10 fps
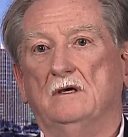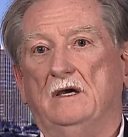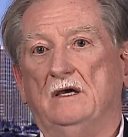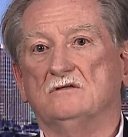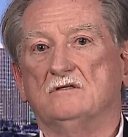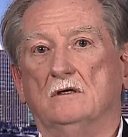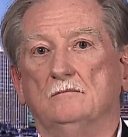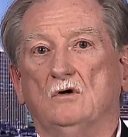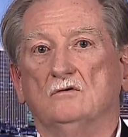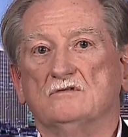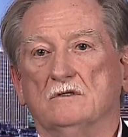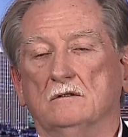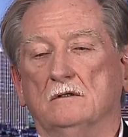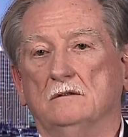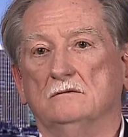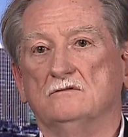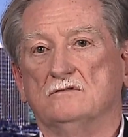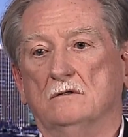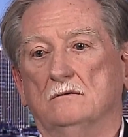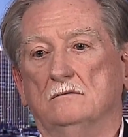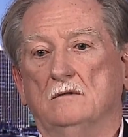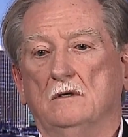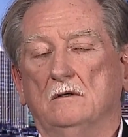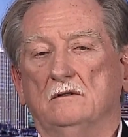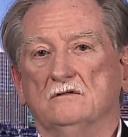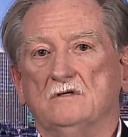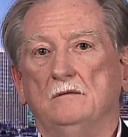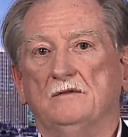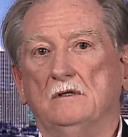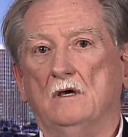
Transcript: as time goes on. So the same thing